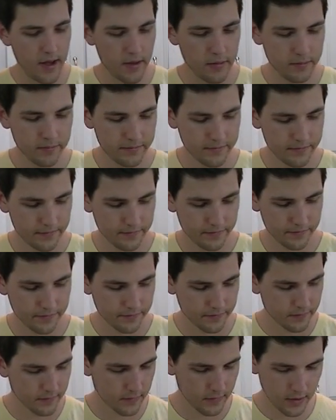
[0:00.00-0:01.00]
then
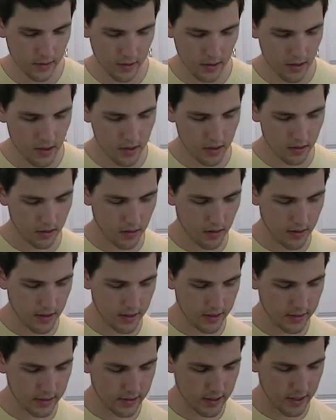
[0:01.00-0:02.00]

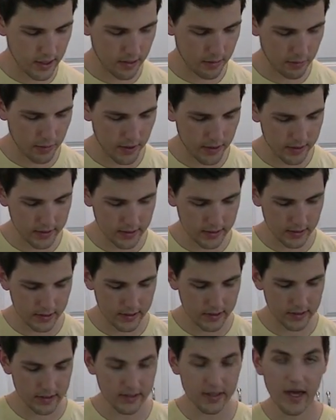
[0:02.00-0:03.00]
Go ahead and take
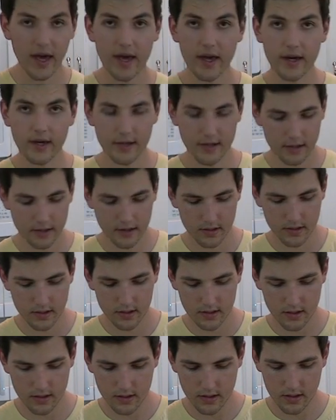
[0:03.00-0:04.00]
pieces of steak
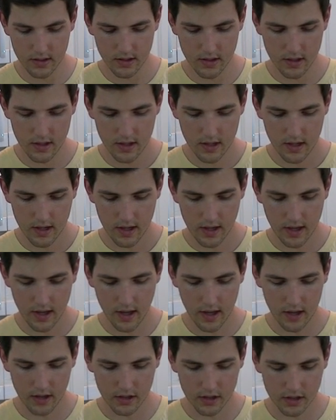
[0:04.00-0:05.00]

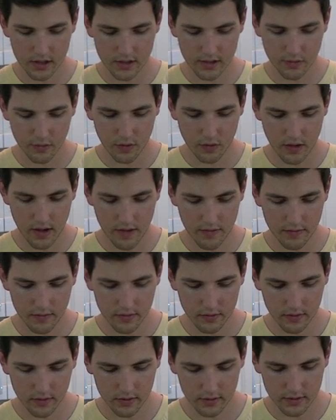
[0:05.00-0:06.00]
and just in
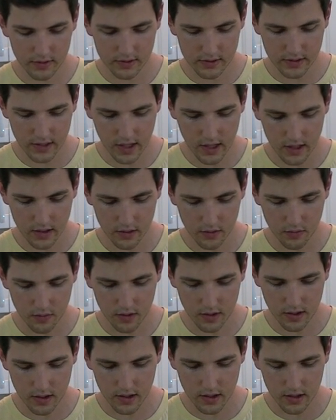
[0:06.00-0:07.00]
whatever little design
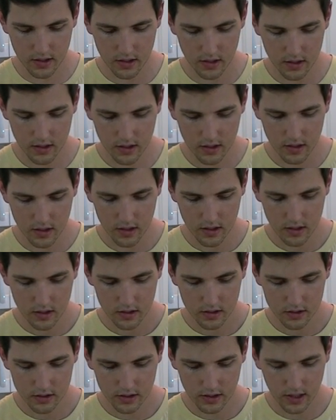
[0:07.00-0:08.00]
you want,
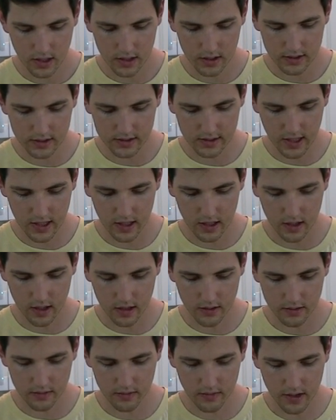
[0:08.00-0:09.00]
just kind of
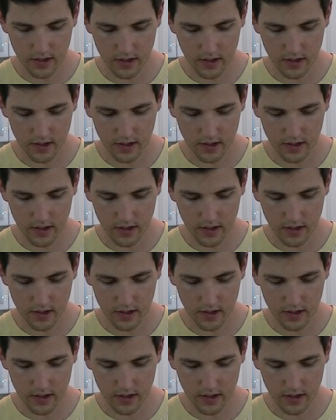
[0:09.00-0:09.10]
set it on